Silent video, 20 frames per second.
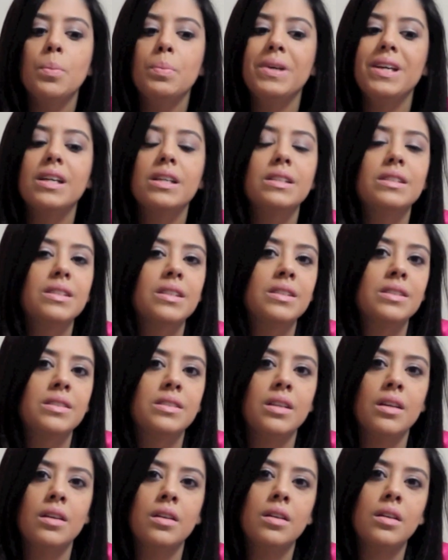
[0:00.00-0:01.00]
Be
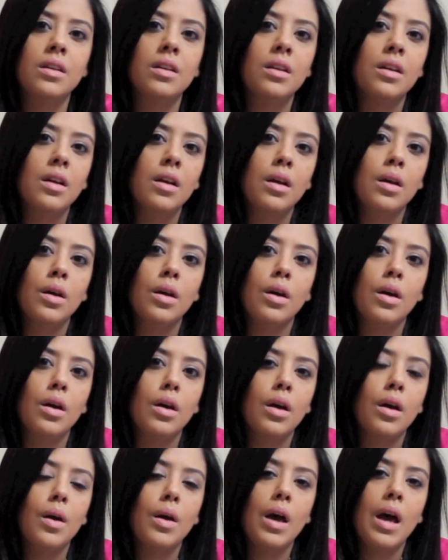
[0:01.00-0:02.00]
consistent,
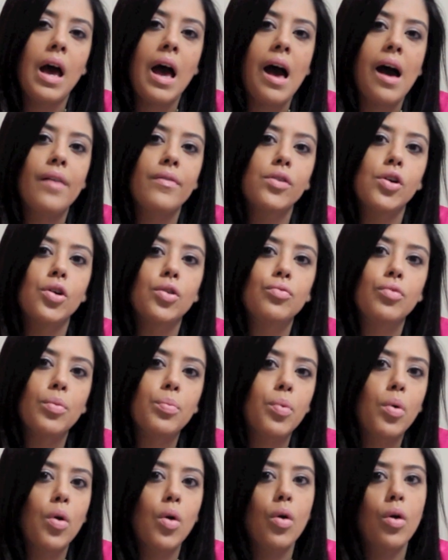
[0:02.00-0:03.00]
have a good
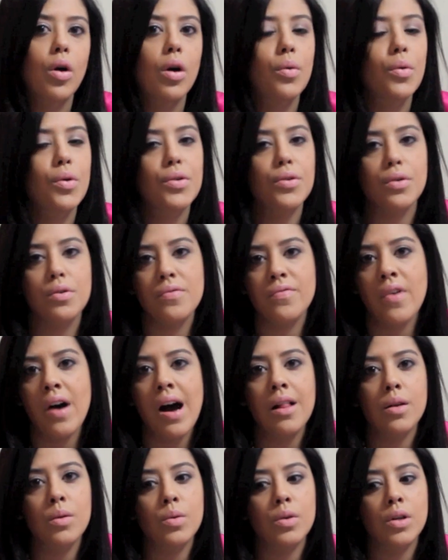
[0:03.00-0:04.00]
rapport with your
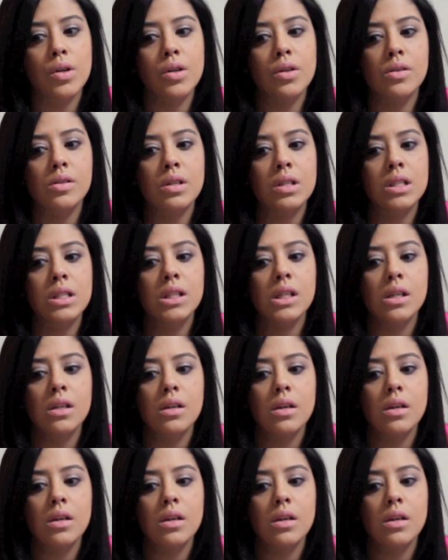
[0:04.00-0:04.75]
followers,